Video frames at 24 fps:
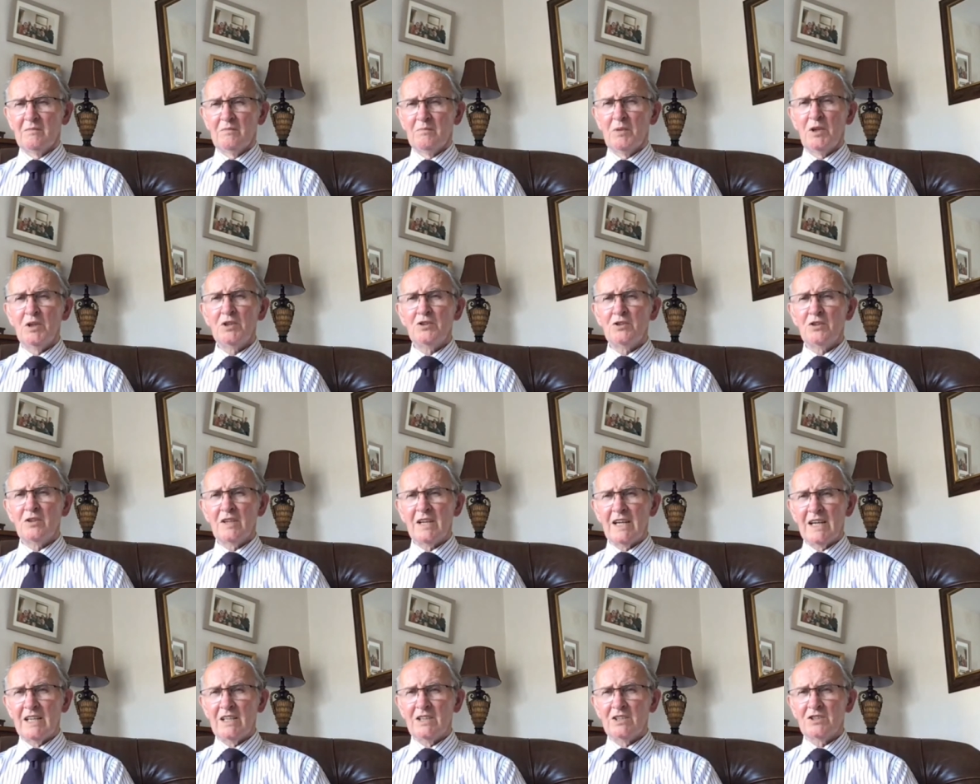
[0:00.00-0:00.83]
Put your
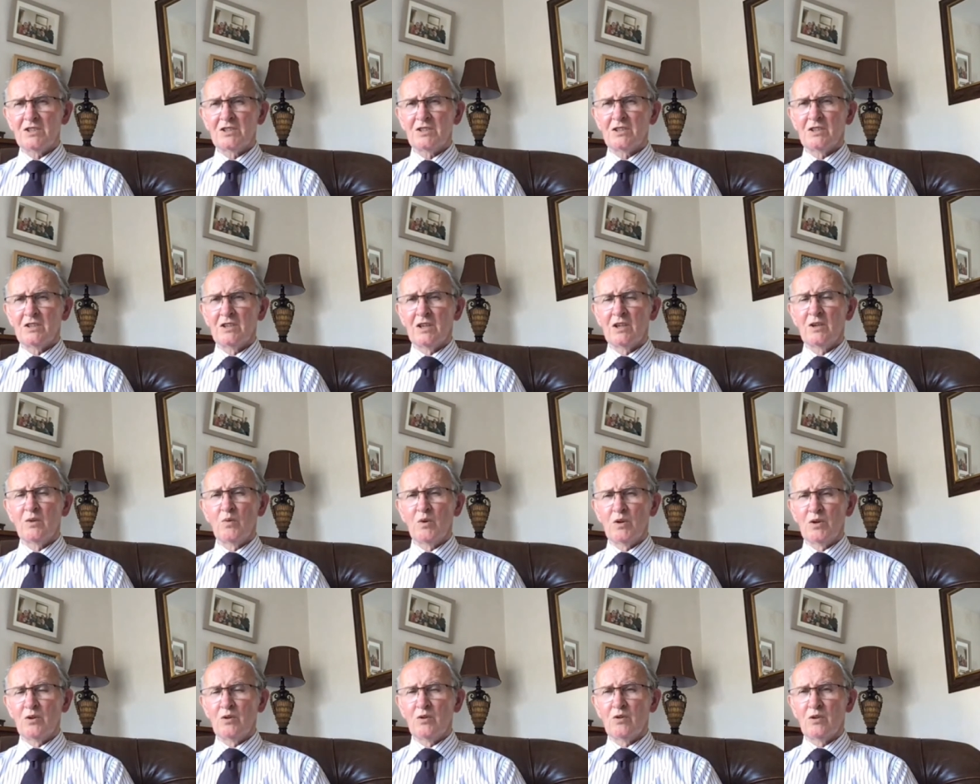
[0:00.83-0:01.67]
eyes on a
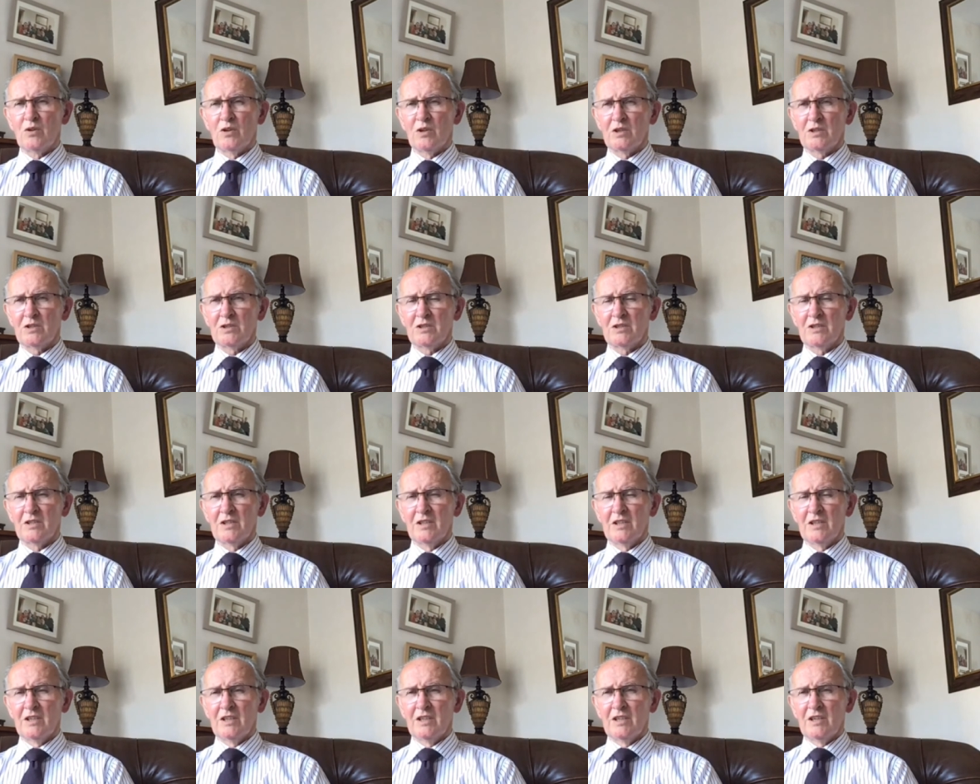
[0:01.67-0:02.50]
wooden cross
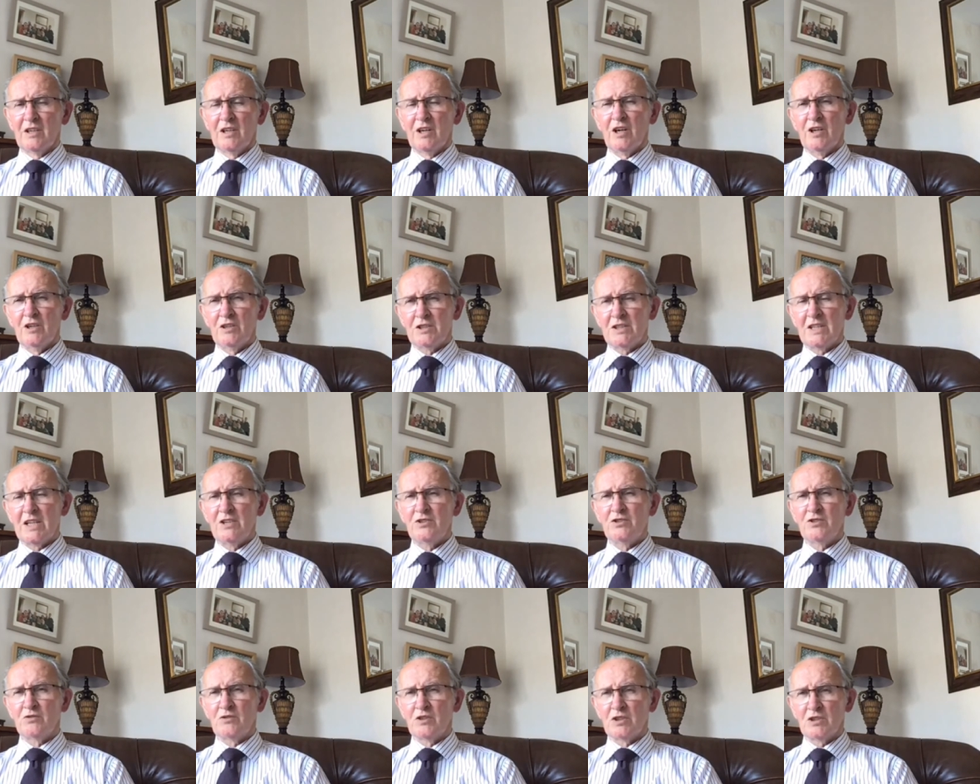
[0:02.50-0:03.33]
outside
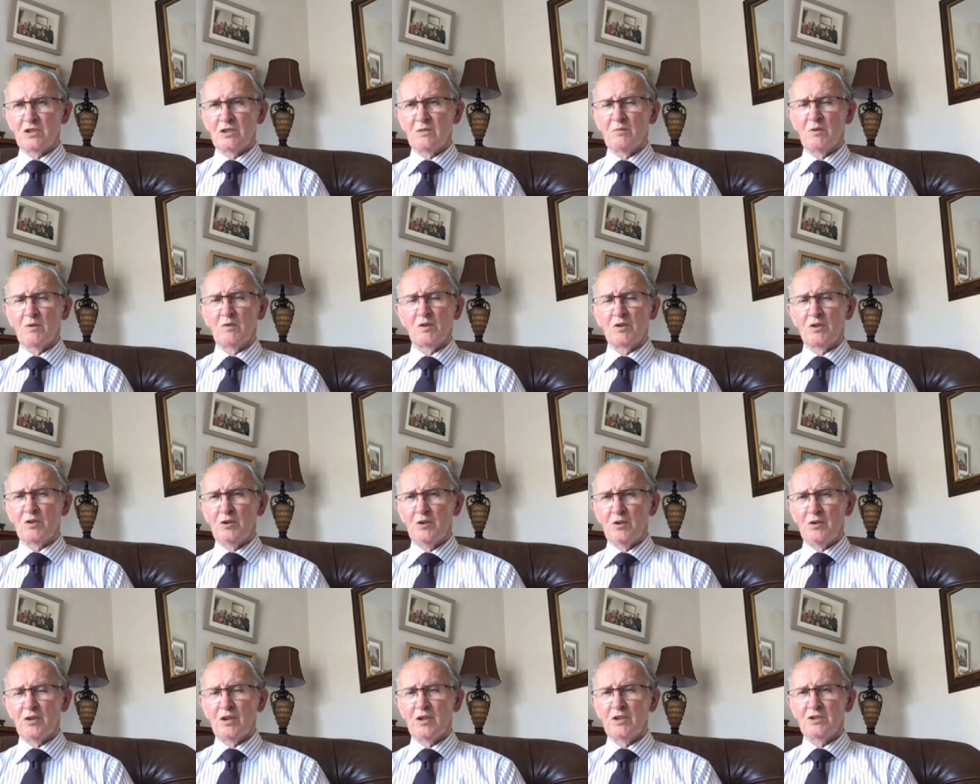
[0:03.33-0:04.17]
Jerusalem over
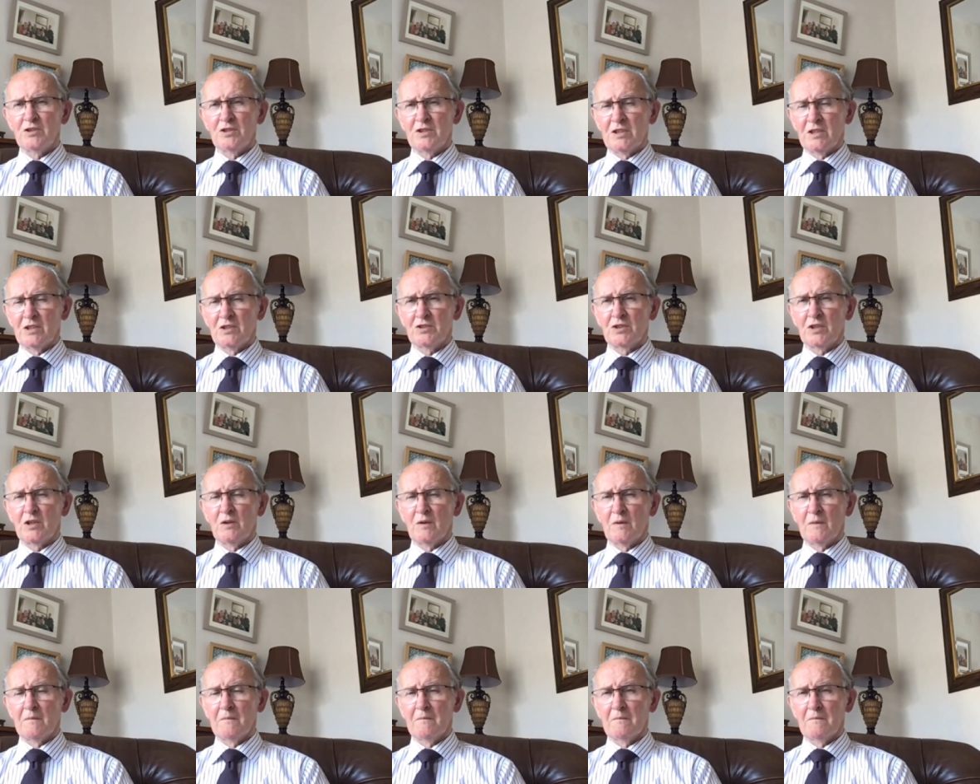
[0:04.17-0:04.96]
2,000 years ago.